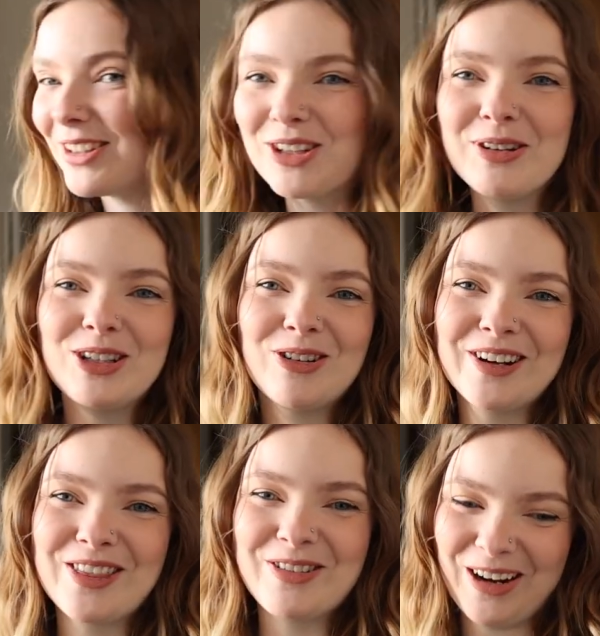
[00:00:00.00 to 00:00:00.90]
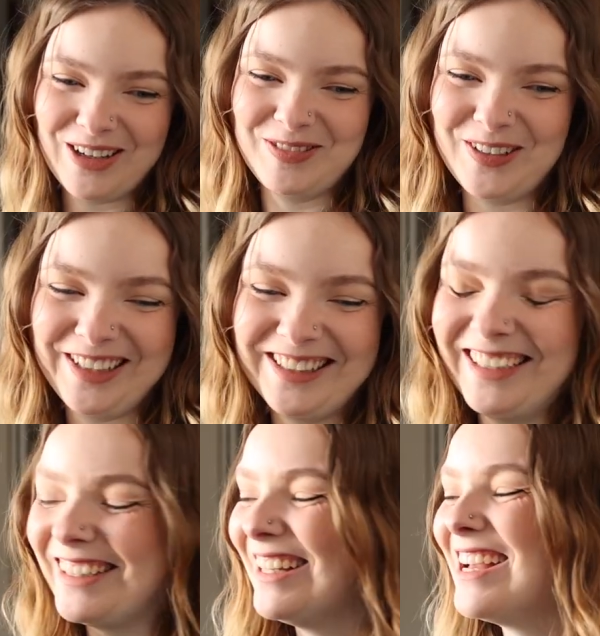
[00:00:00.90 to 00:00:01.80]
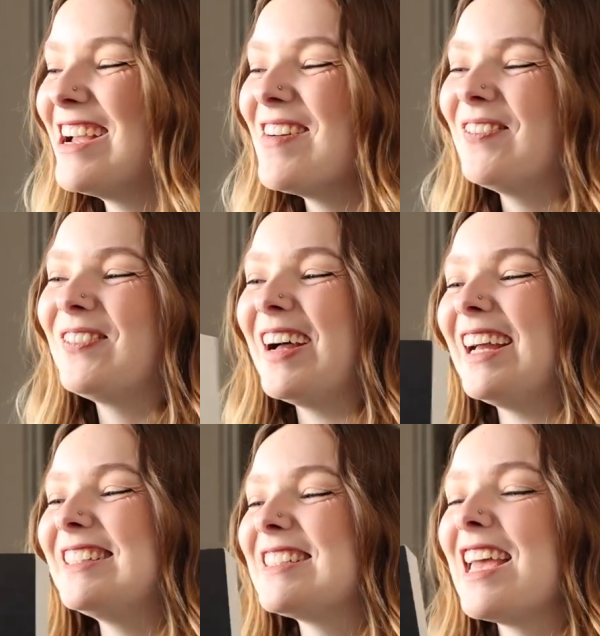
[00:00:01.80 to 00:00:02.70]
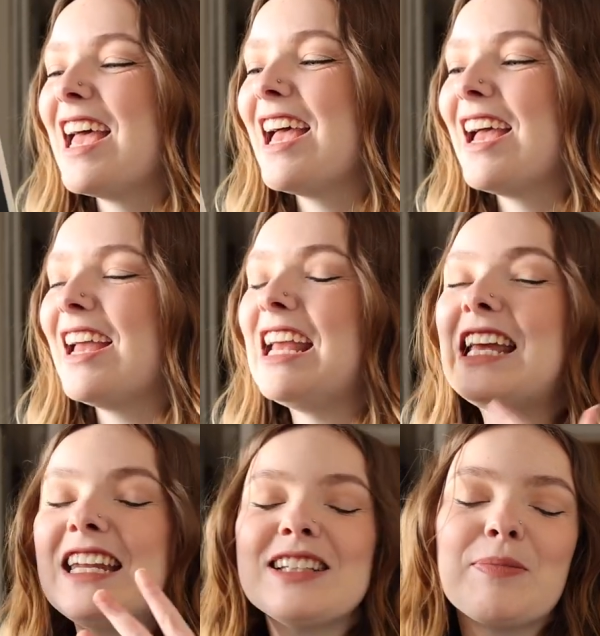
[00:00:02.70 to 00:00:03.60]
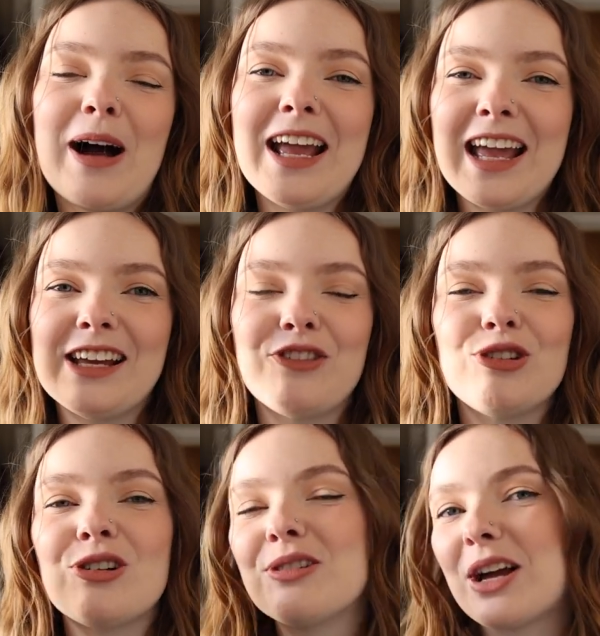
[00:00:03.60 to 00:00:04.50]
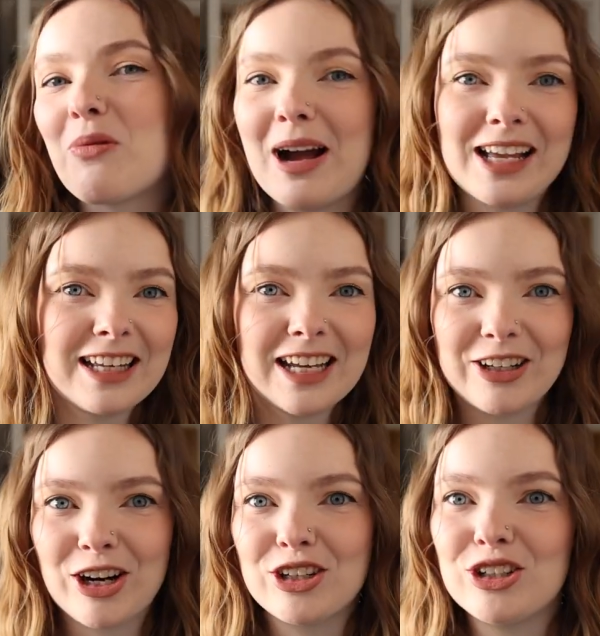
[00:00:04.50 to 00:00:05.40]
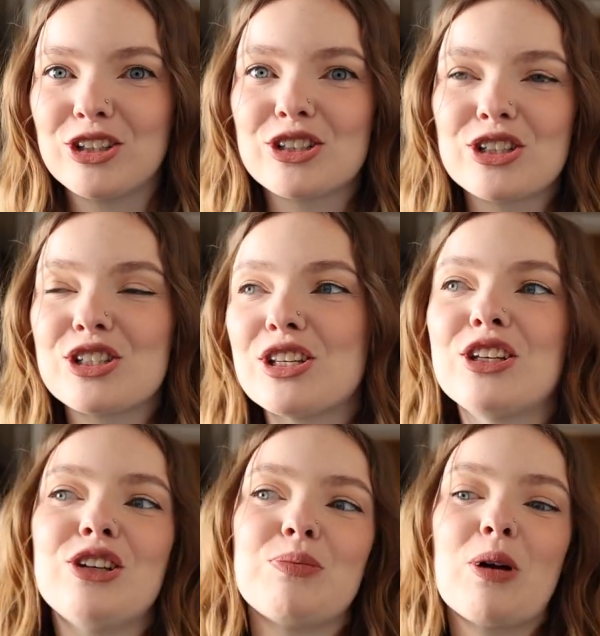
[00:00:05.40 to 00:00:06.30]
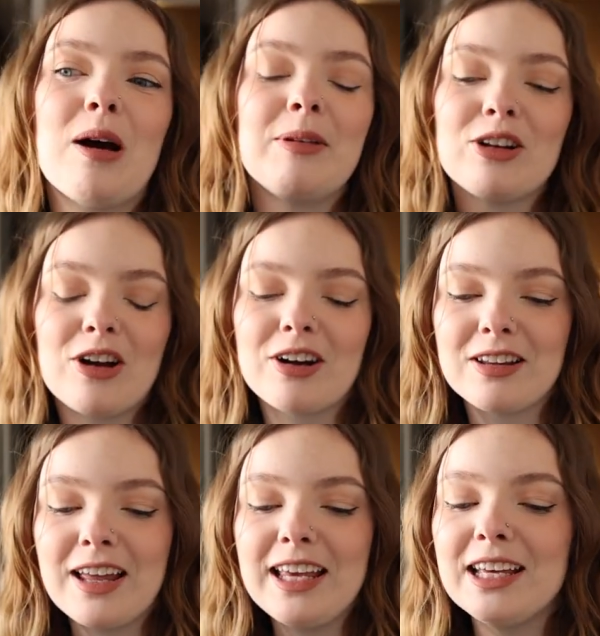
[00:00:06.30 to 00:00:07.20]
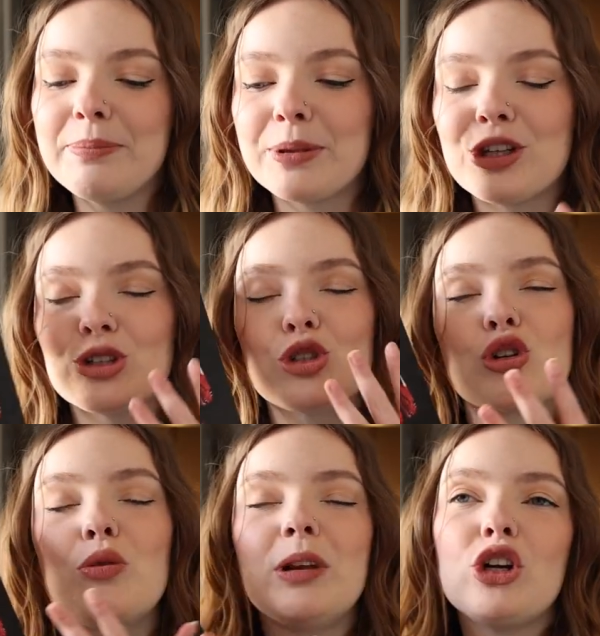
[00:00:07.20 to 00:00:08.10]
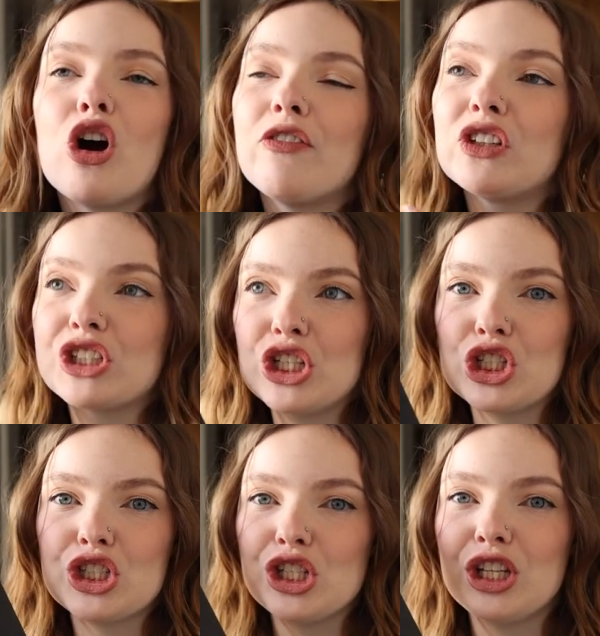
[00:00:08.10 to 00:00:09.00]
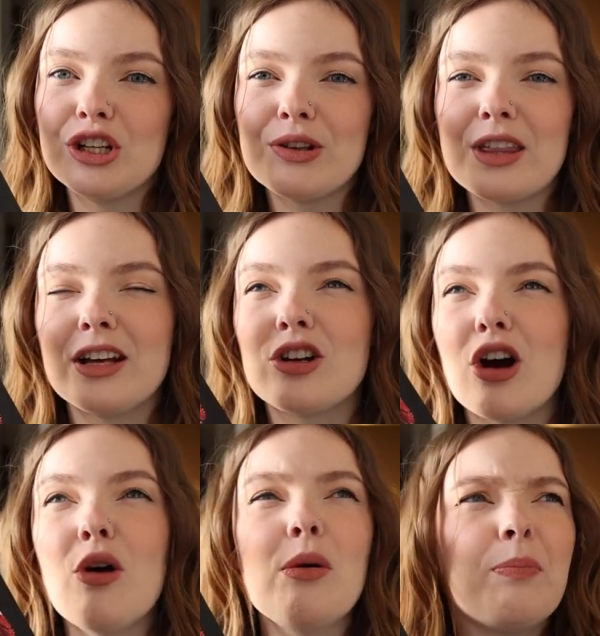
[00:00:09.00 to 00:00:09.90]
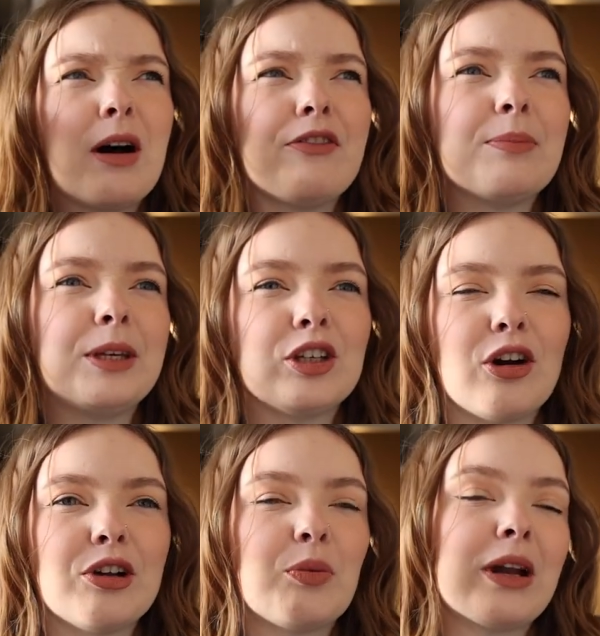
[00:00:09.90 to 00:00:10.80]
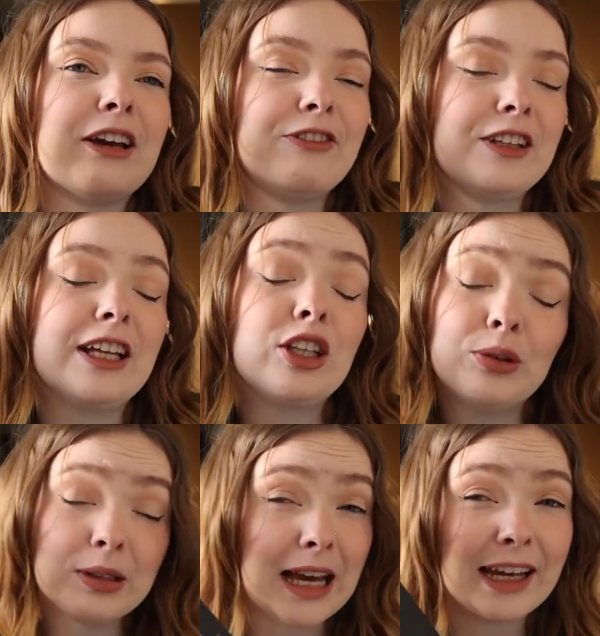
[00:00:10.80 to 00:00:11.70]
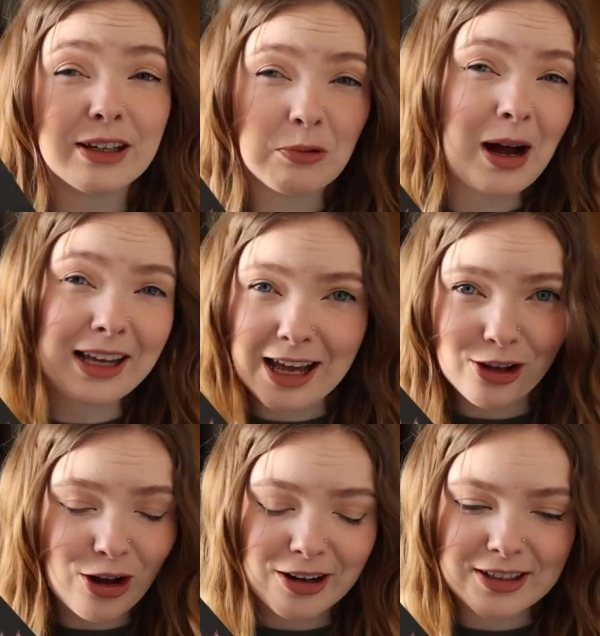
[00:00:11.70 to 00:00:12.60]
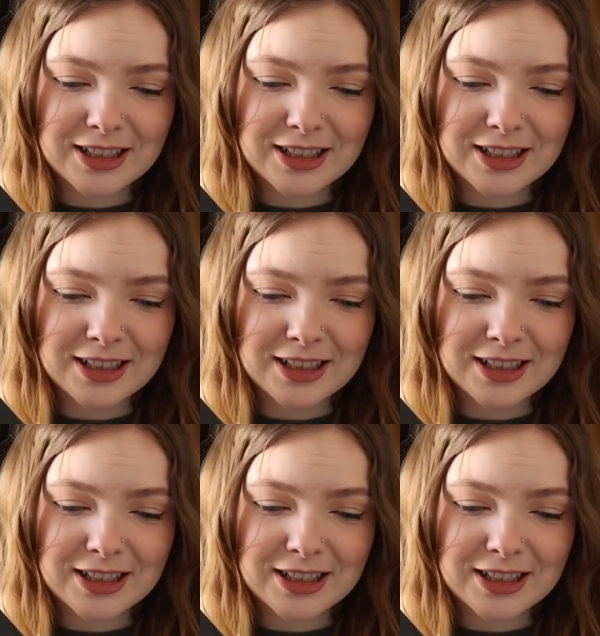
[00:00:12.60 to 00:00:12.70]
So ignore the water boiling. But it is YA. If you don't like YA characters, you're probably not gonna like it, but there's so many conversations in here that go above and beyond what I feel like you get in YA a lot of the